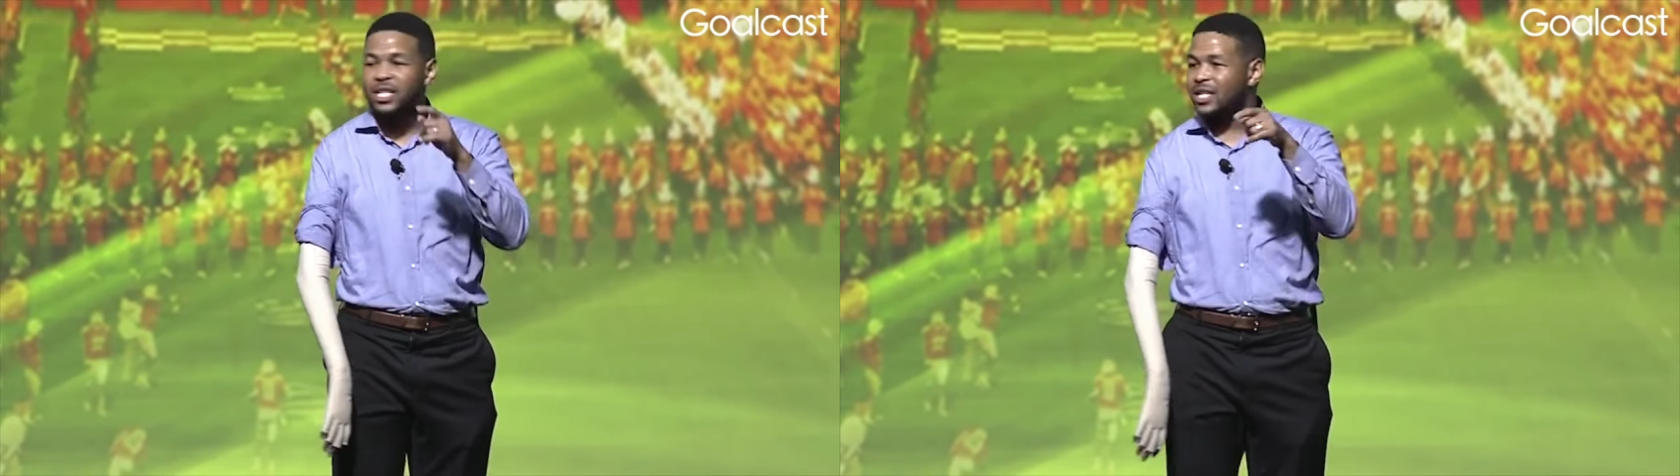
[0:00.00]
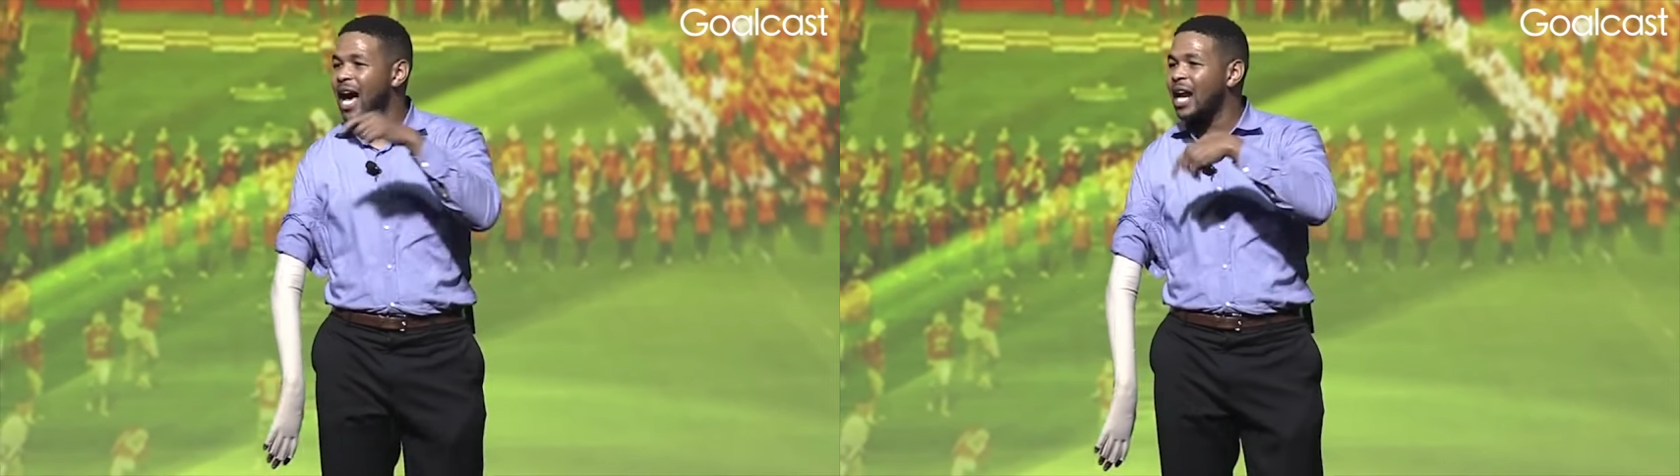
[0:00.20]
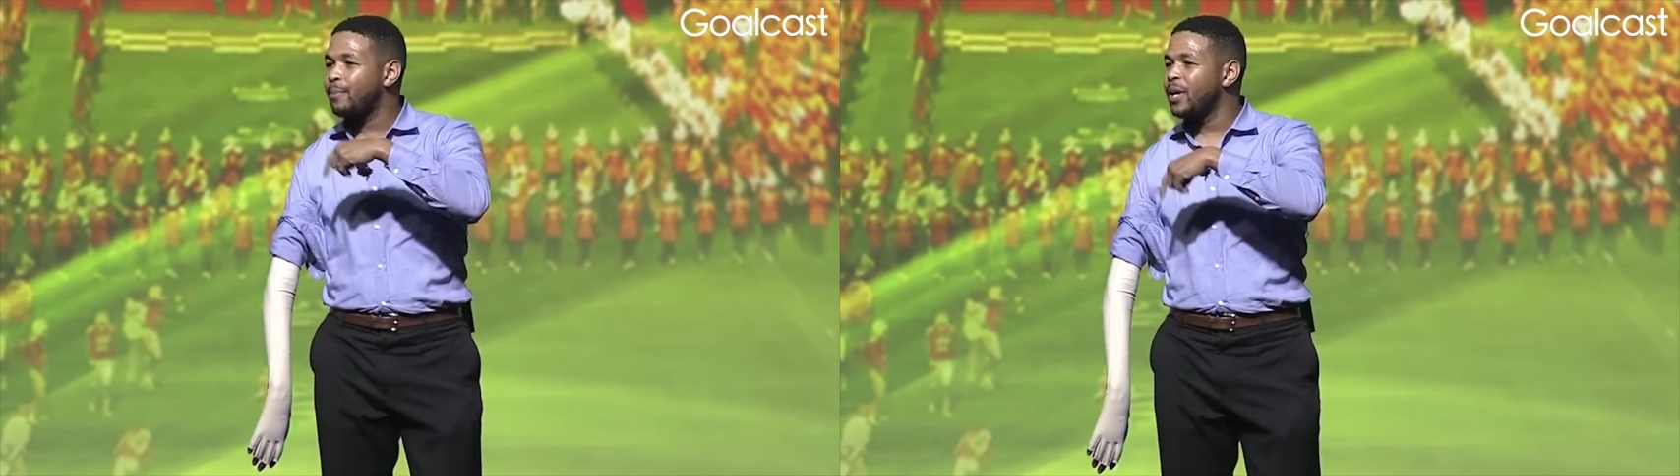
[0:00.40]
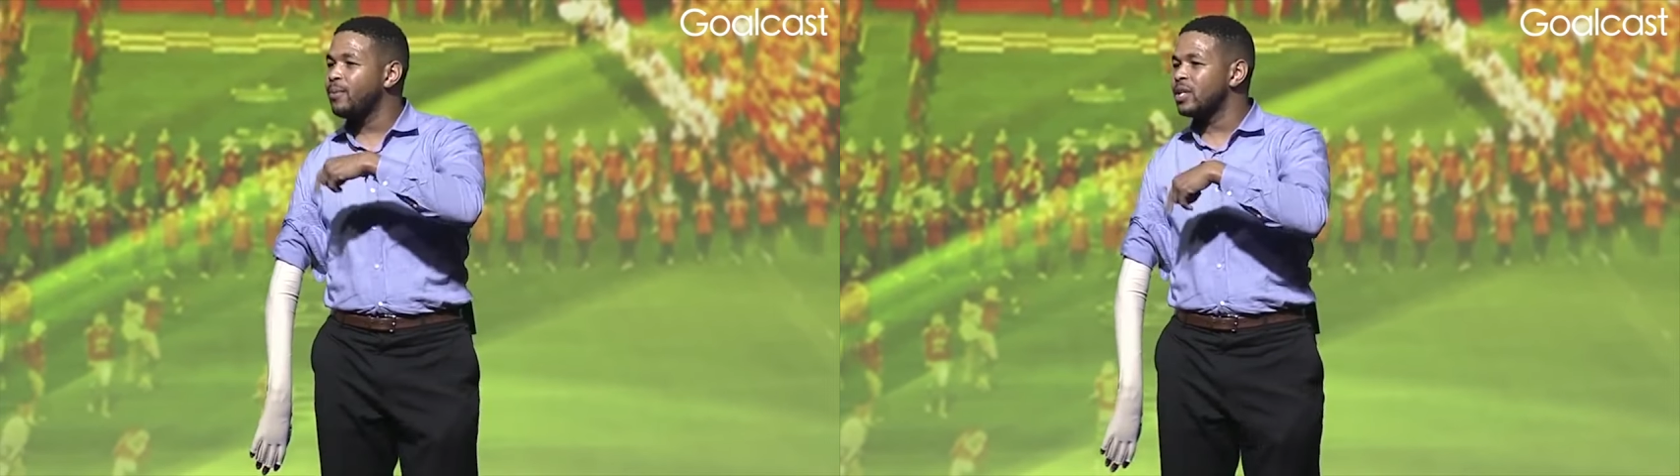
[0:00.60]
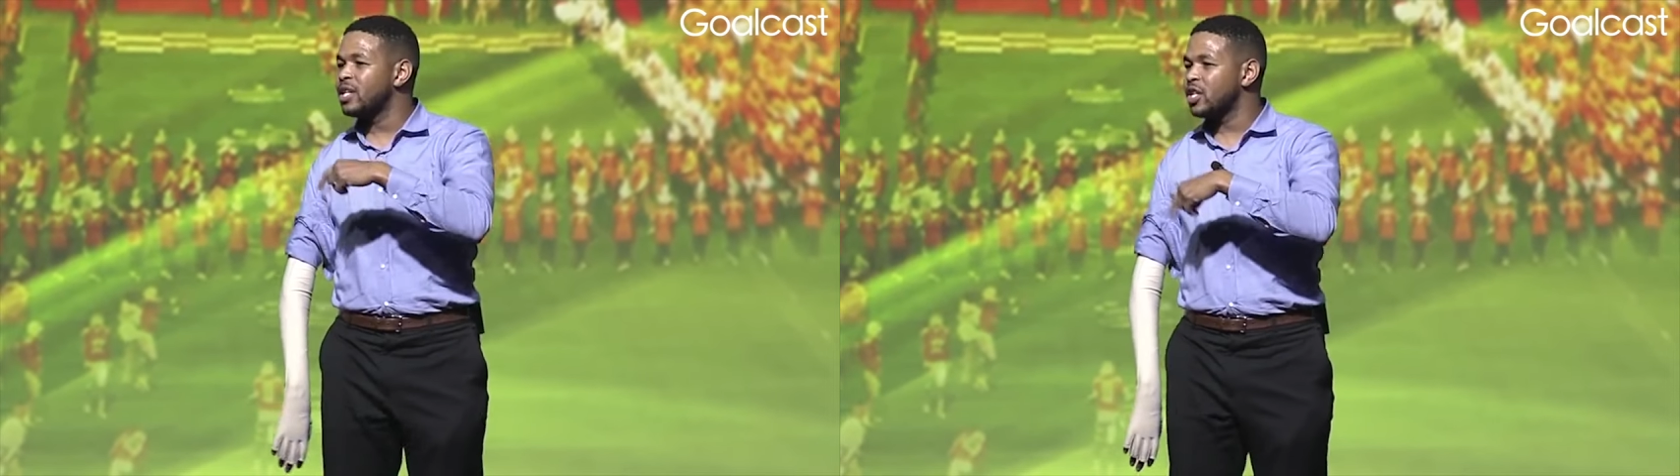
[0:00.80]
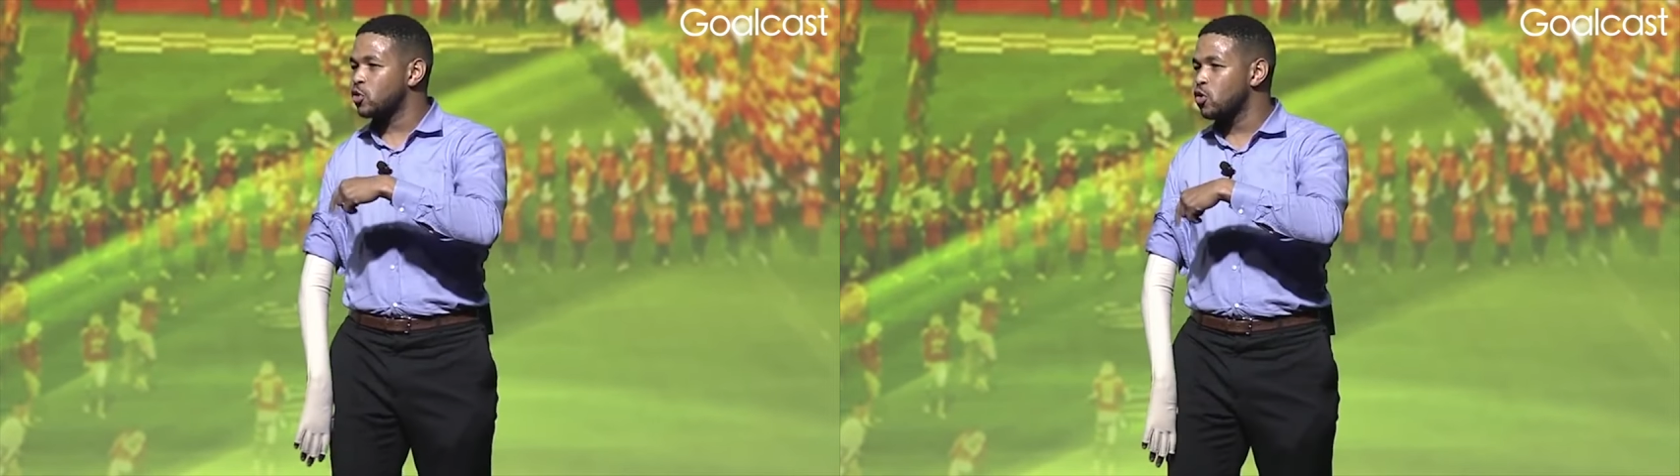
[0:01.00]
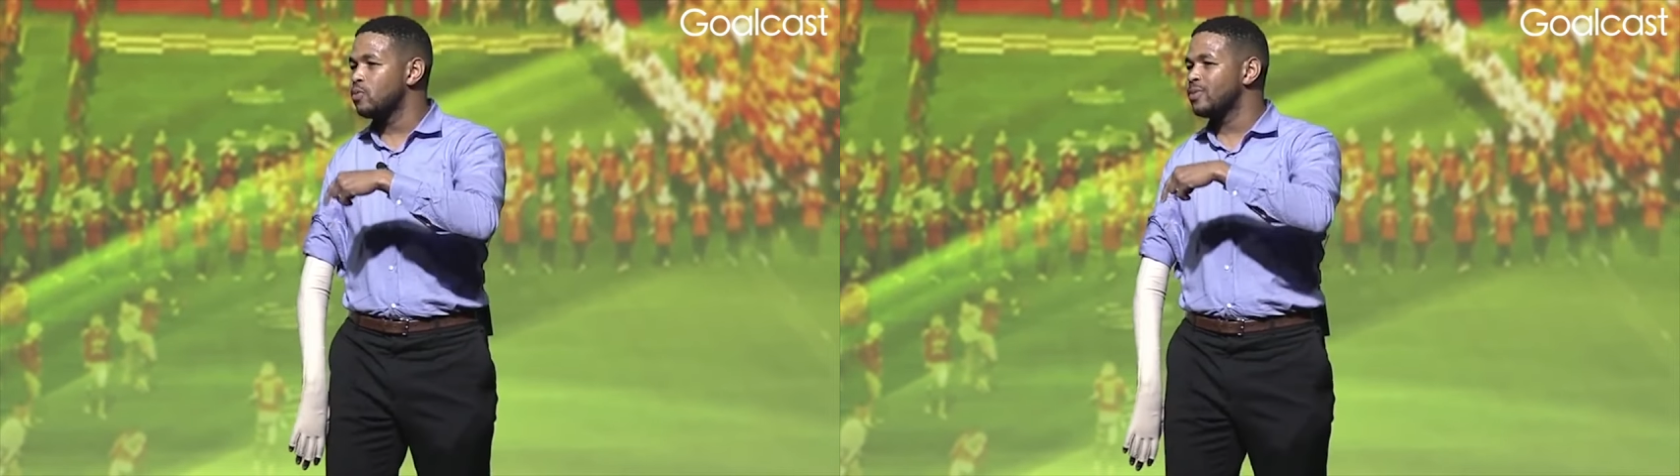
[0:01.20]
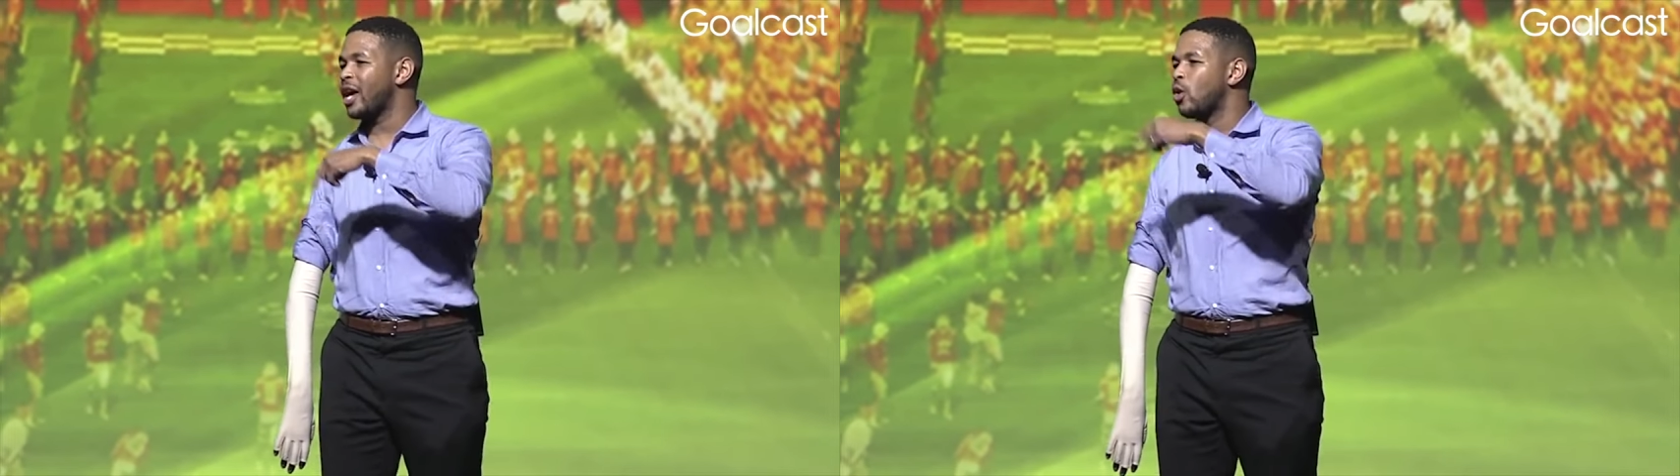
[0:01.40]
But it's a lot of people in this
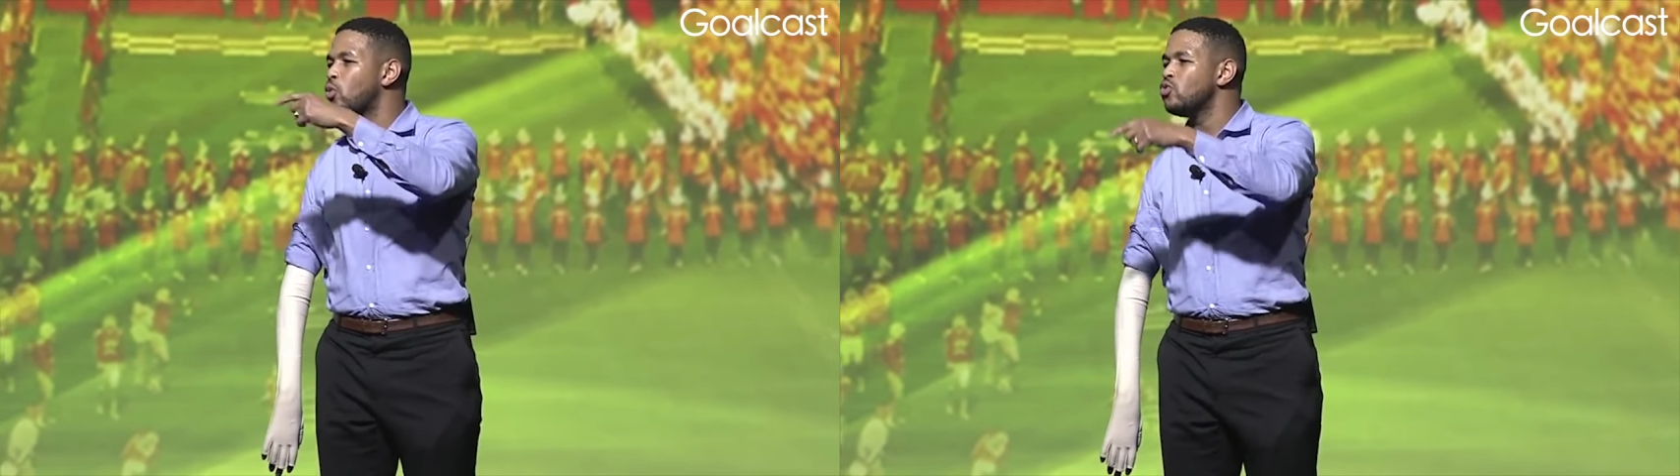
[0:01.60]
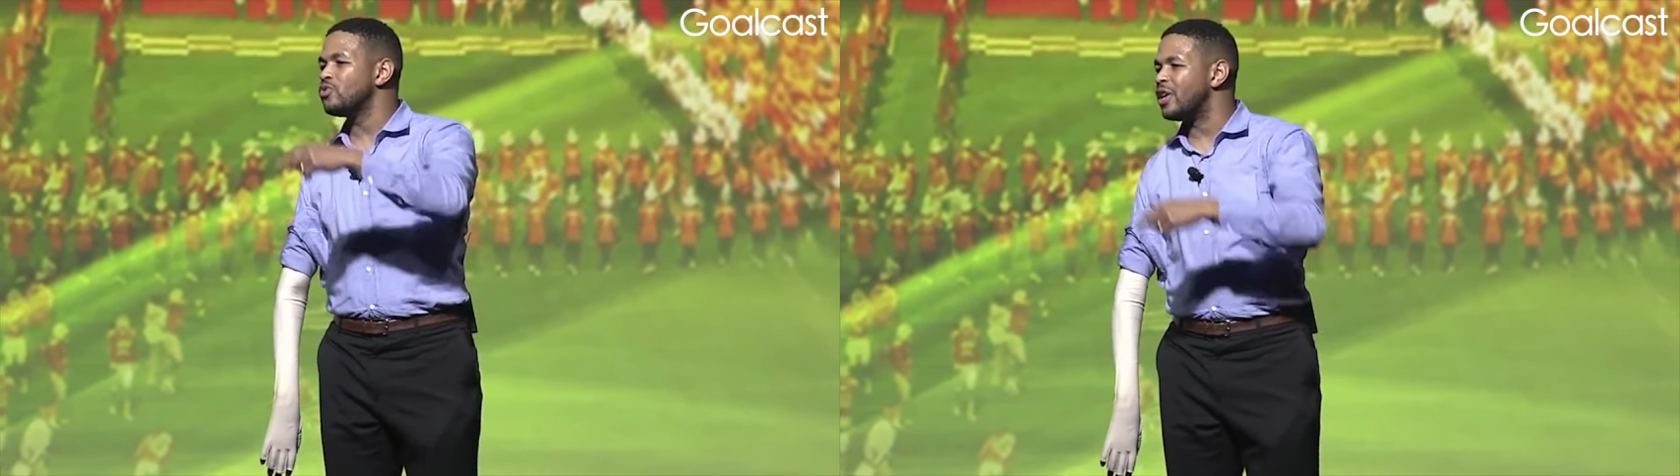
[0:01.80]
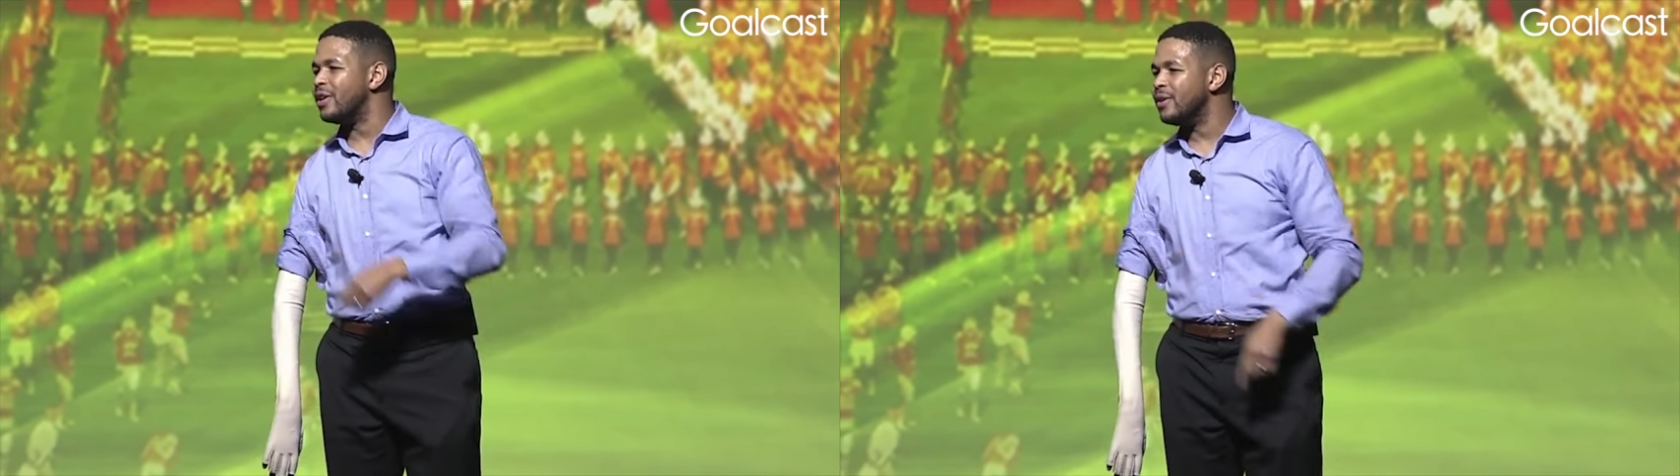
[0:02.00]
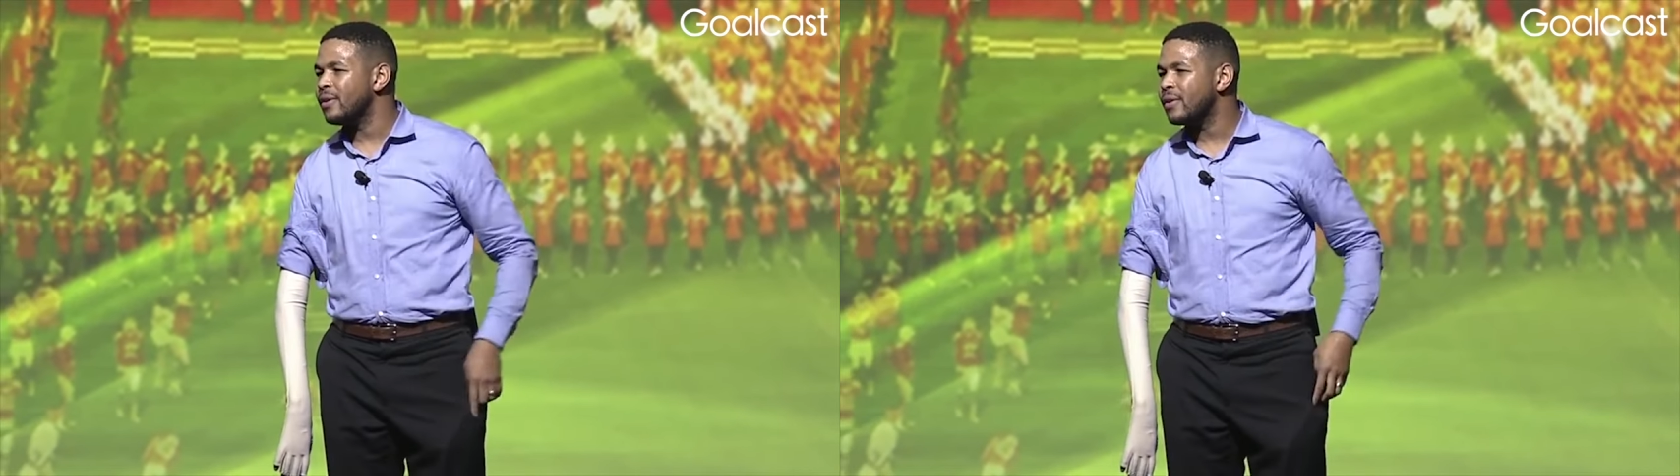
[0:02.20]
room that are wounded